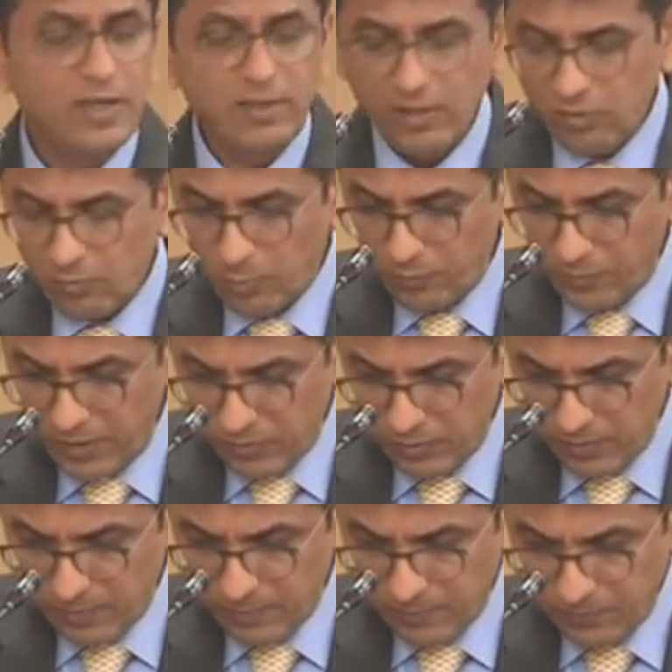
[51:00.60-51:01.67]
in this
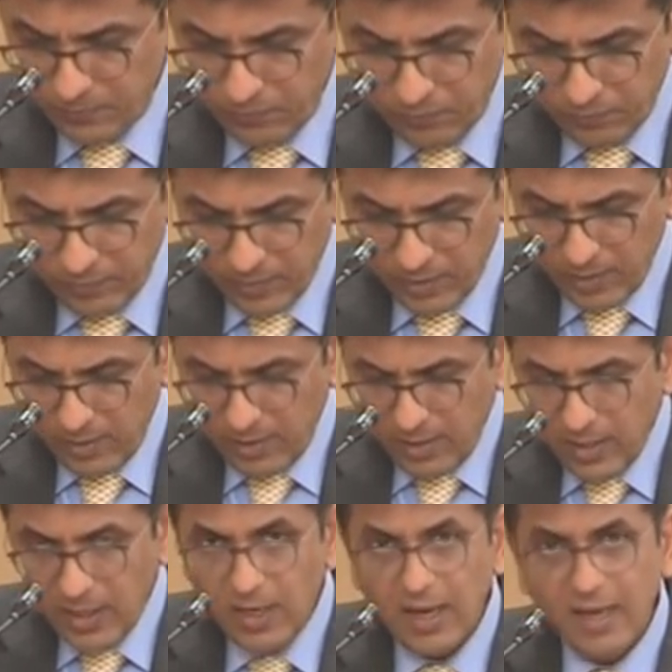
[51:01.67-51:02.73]
profession.
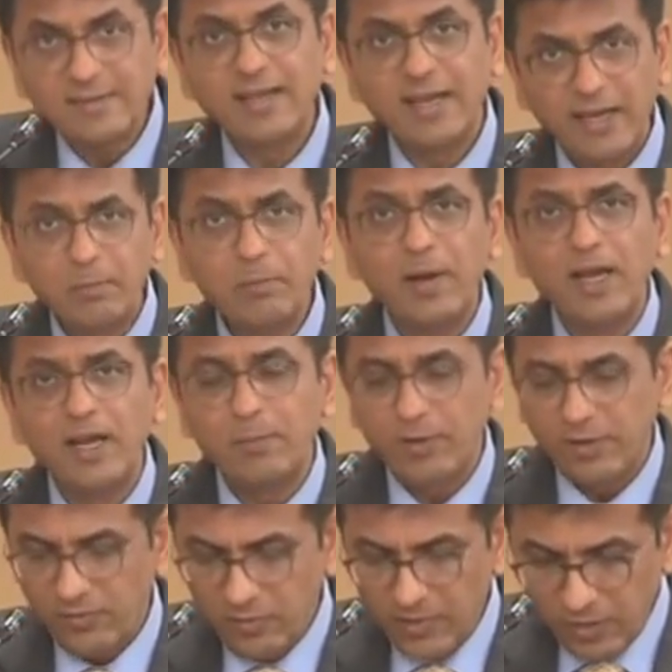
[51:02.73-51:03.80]
As I end my
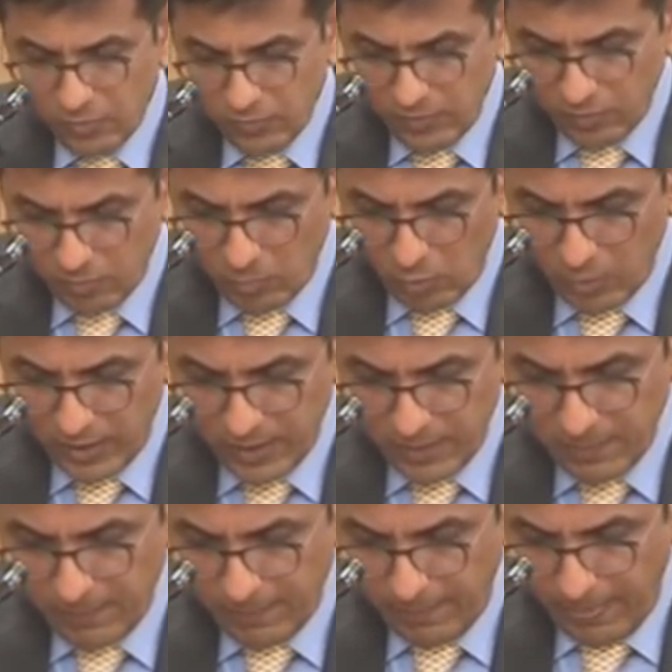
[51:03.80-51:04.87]
presentation this morning,
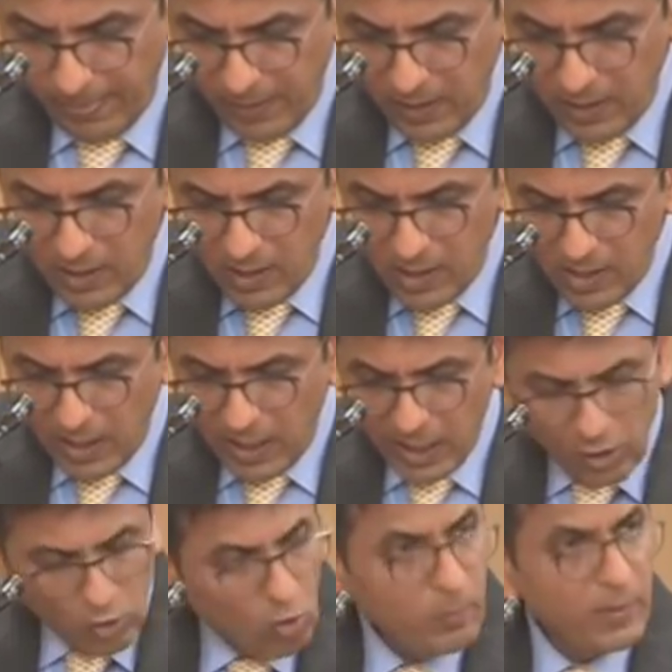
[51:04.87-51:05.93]

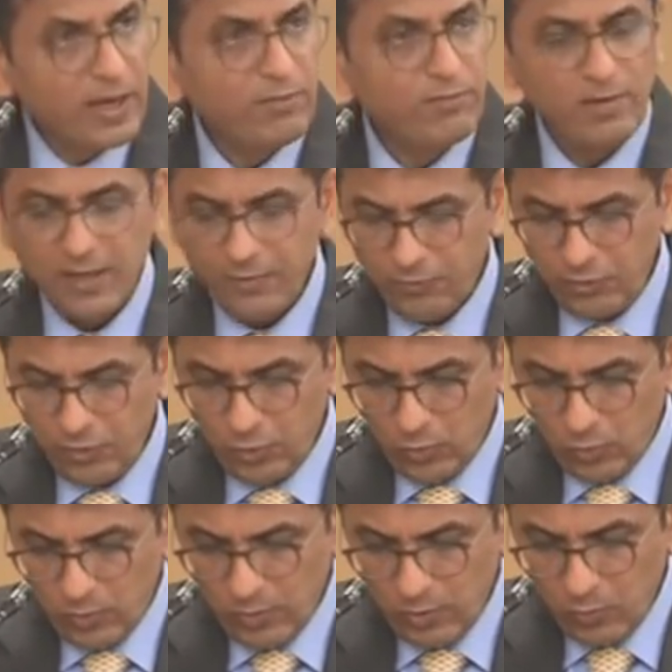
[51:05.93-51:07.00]
I hope I have left
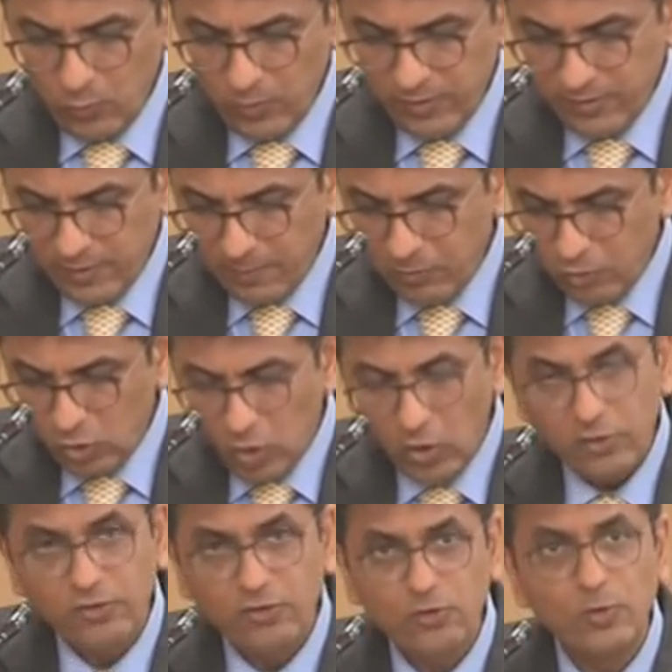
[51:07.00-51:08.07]
you with some
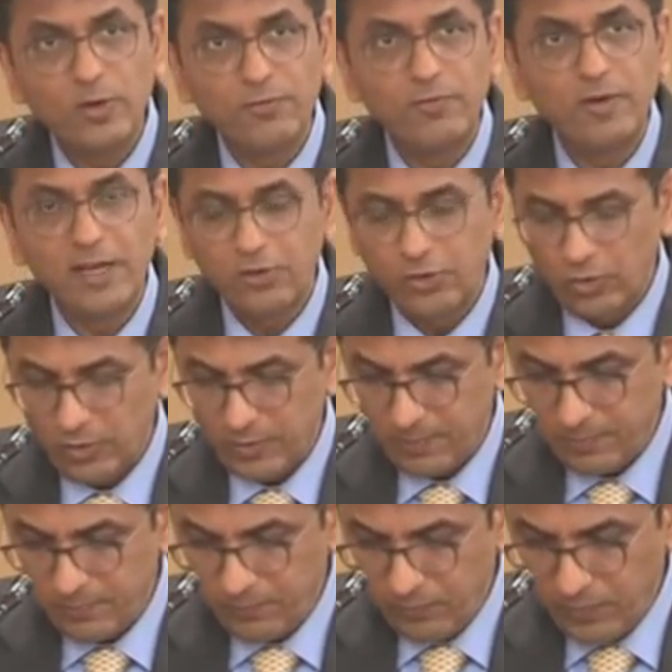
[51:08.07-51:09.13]
thoughts to reflect
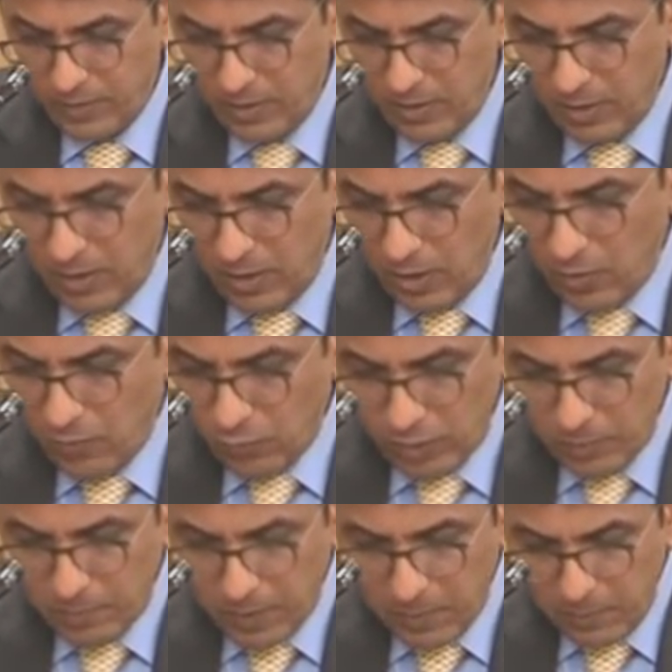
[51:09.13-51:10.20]
on. For
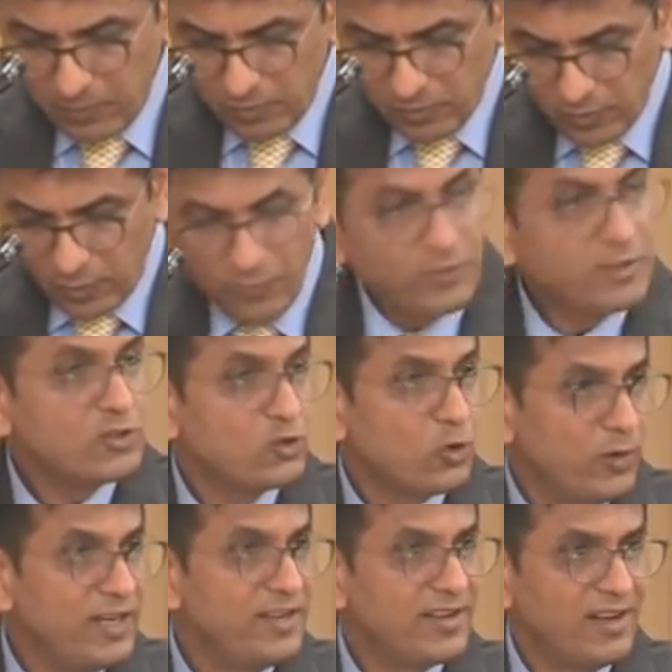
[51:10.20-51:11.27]
the purpose of a
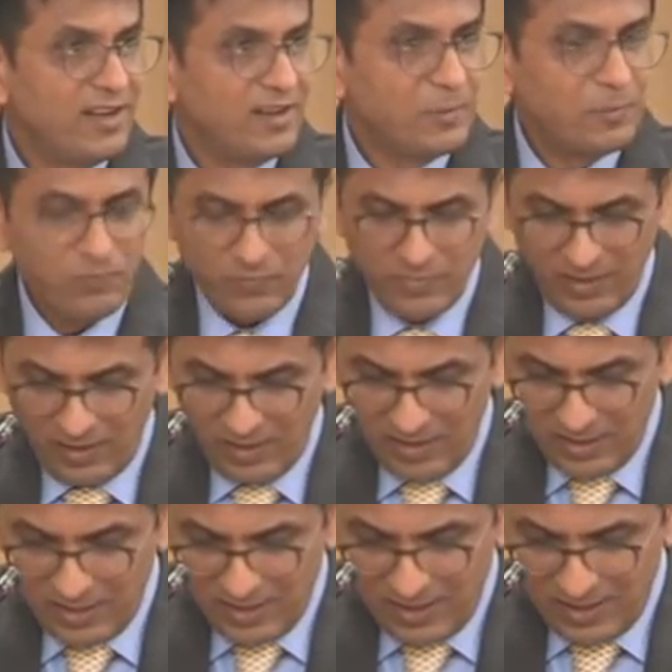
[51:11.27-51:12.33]
storyteller
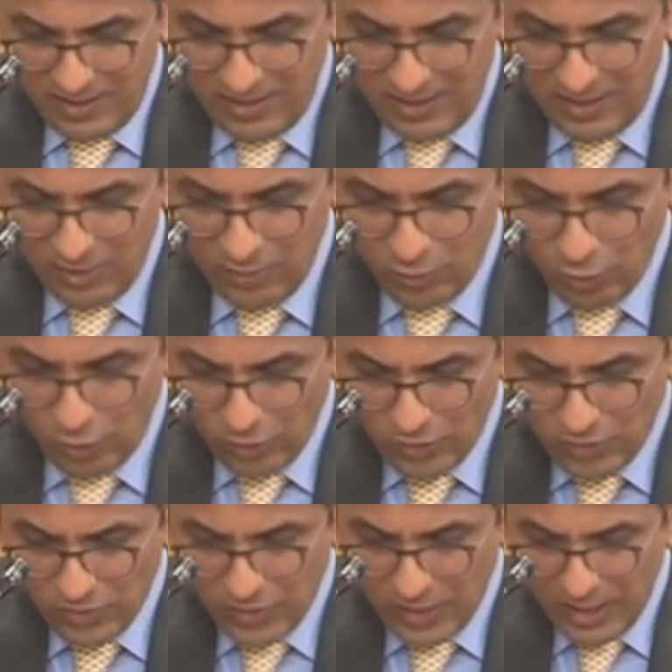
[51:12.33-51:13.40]
is not
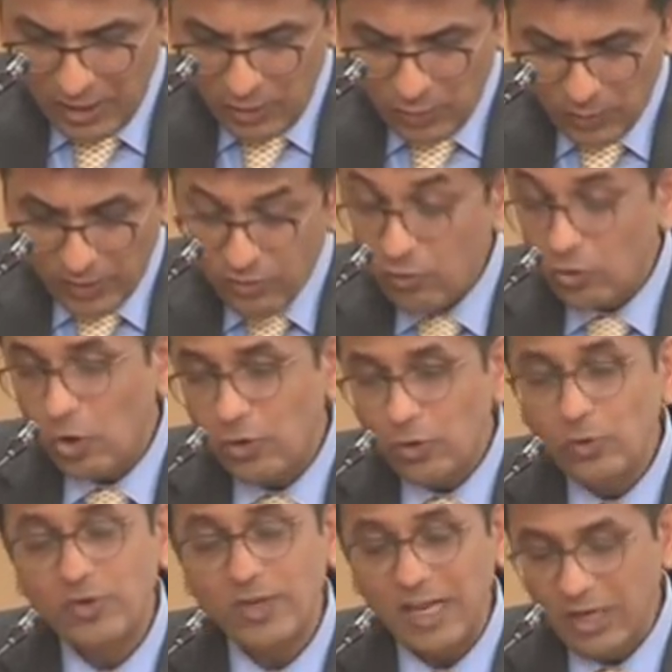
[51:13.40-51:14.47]
tell you is not
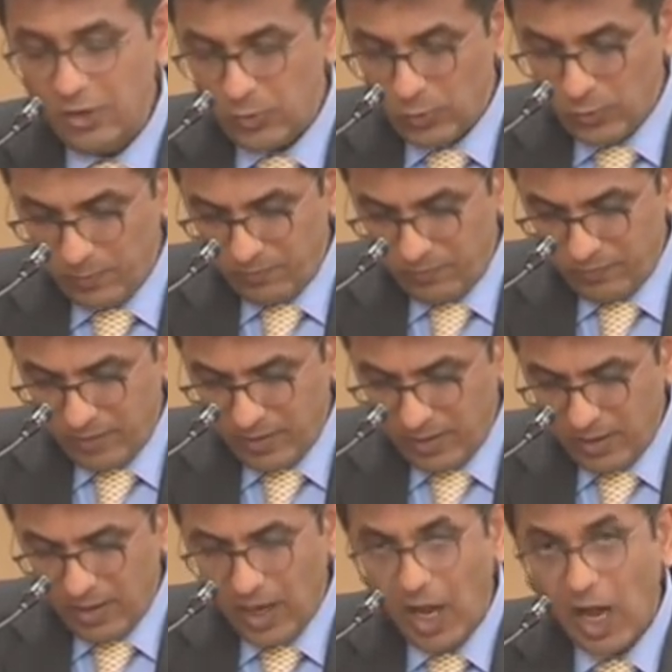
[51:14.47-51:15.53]
to tell you
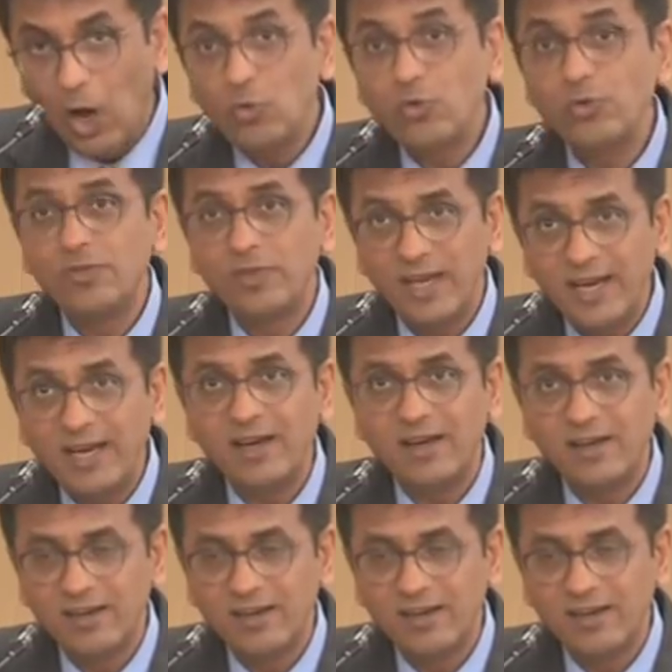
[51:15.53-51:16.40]
how to think,